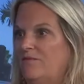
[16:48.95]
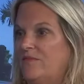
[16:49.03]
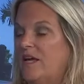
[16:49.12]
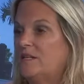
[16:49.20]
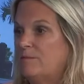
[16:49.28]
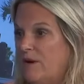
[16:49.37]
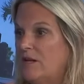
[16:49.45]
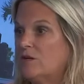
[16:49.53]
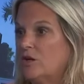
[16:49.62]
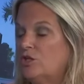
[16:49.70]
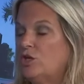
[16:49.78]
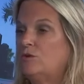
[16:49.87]
They depend
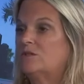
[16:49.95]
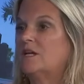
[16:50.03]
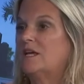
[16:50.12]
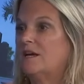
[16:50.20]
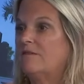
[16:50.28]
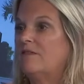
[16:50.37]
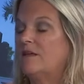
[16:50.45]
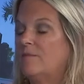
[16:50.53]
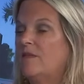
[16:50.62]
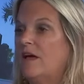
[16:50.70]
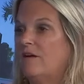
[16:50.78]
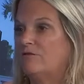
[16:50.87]
on you to get them
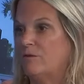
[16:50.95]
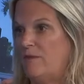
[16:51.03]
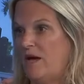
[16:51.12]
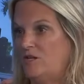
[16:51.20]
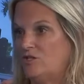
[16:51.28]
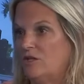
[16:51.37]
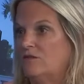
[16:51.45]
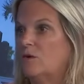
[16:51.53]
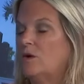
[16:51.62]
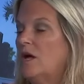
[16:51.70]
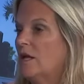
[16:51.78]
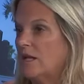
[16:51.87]
the information.
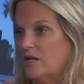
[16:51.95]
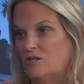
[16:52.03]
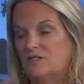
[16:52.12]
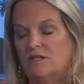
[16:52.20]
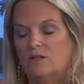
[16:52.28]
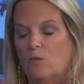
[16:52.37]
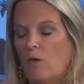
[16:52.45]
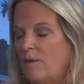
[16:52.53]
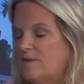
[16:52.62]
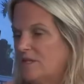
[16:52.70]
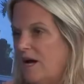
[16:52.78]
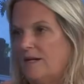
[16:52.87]
The, like you said, the
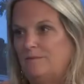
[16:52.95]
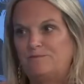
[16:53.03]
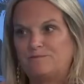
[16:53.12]
website.